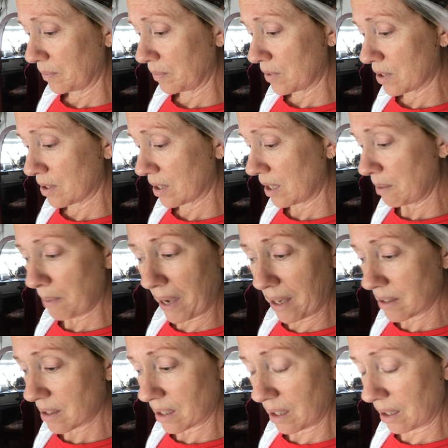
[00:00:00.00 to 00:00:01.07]
just keep
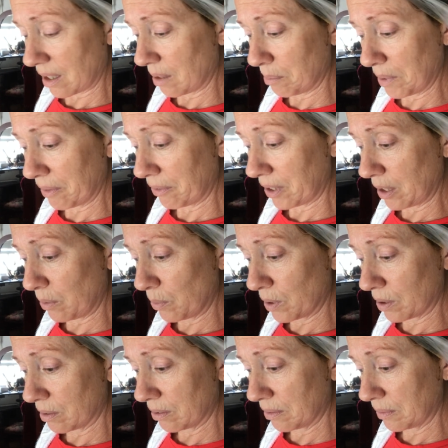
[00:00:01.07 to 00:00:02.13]
asking him if he
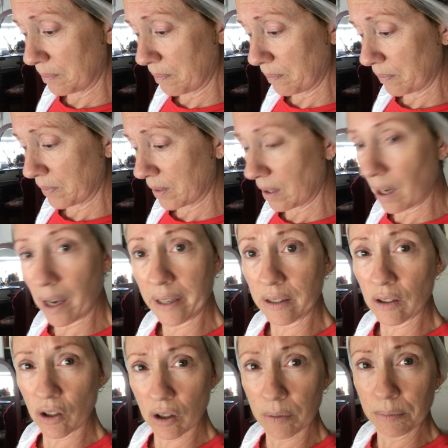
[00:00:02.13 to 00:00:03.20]
will guide
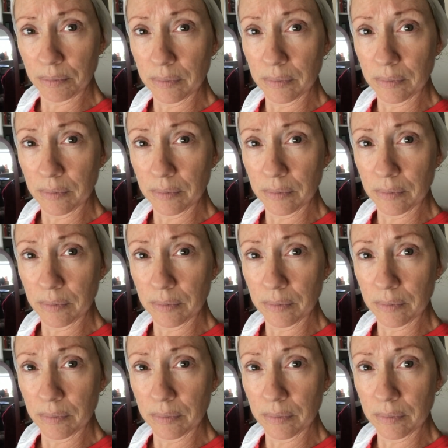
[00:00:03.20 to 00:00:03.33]
Dom.